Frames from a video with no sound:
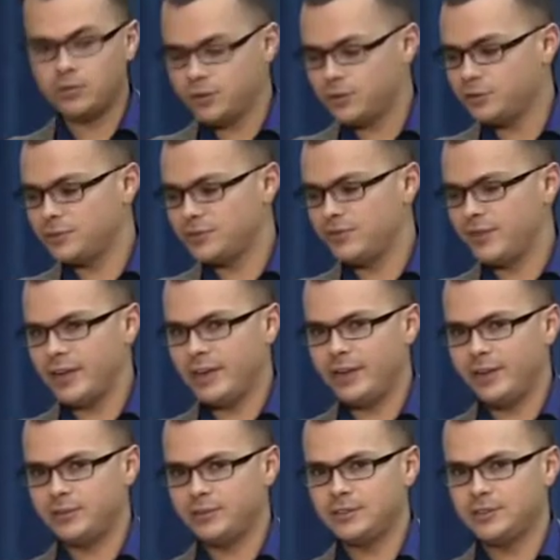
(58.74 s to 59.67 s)
those
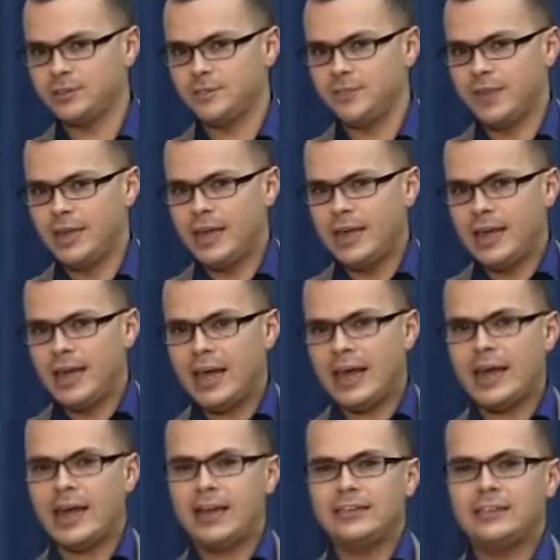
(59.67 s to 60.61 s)
values.
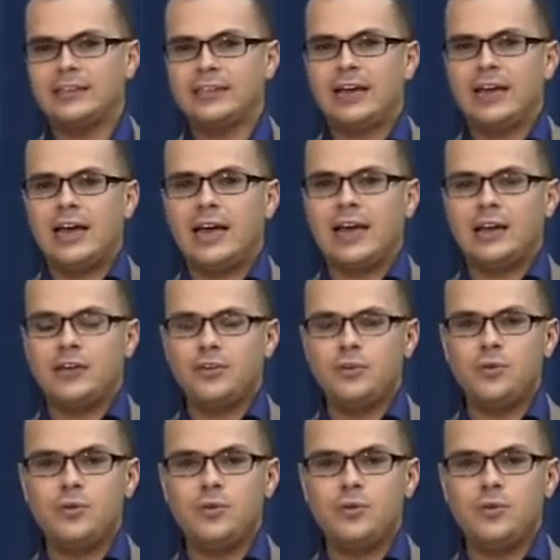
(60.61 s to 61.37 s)
And you